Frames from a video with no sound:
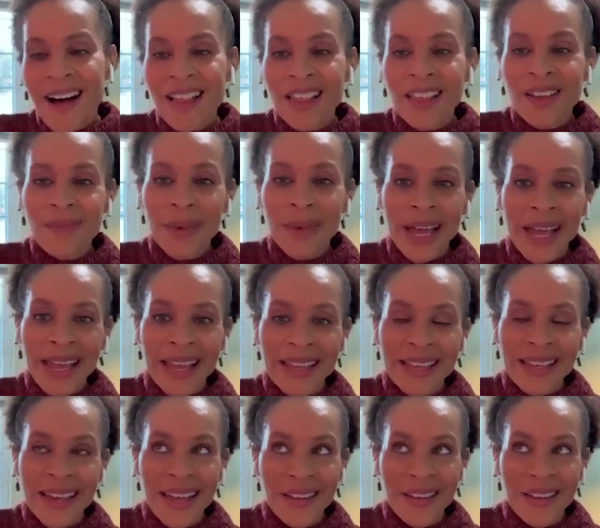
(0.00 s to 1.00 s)
all of
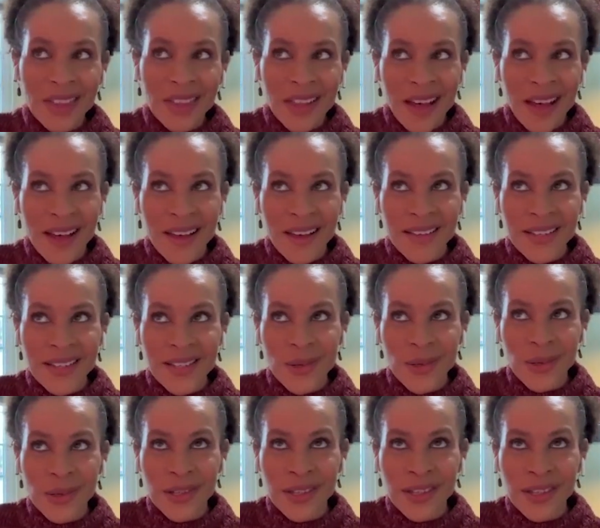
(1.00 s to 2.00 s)
my kind of law
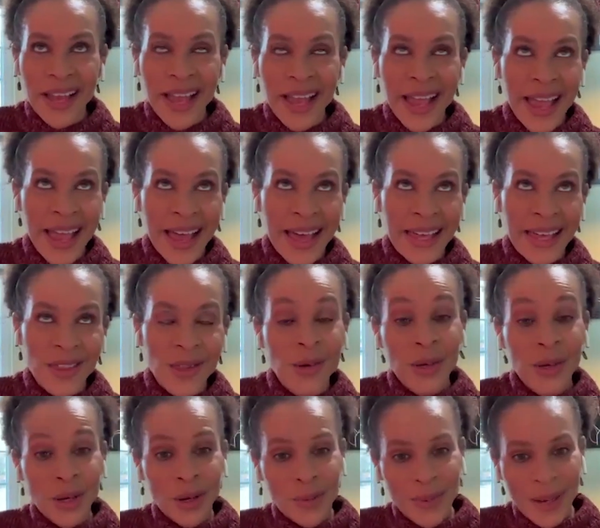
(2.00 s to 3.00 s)
school and
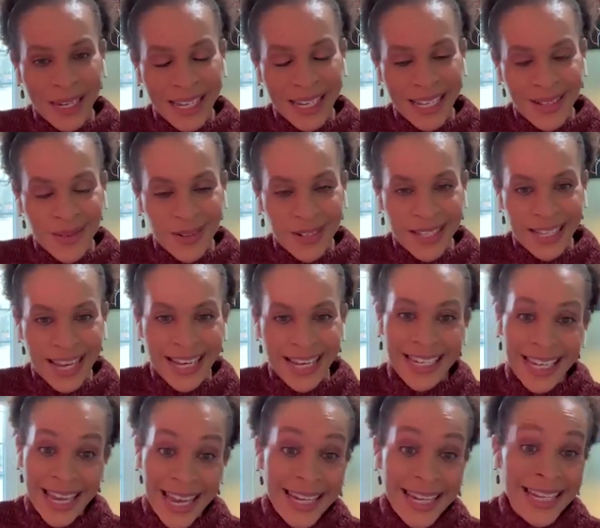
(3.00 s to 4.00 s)
lawyer buddies were
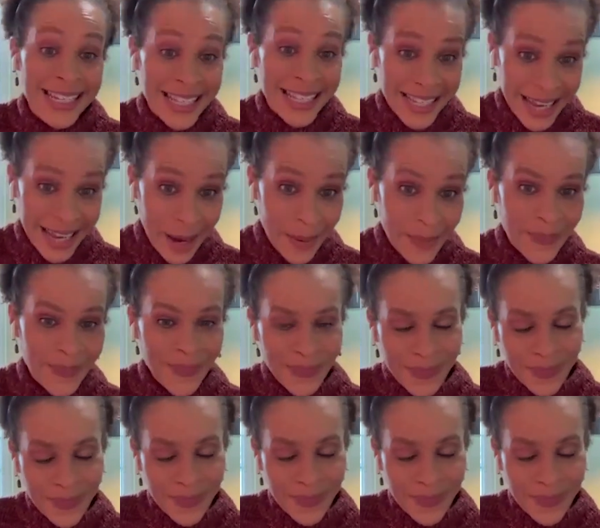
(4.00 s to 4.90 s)
saying, Dani, it's time.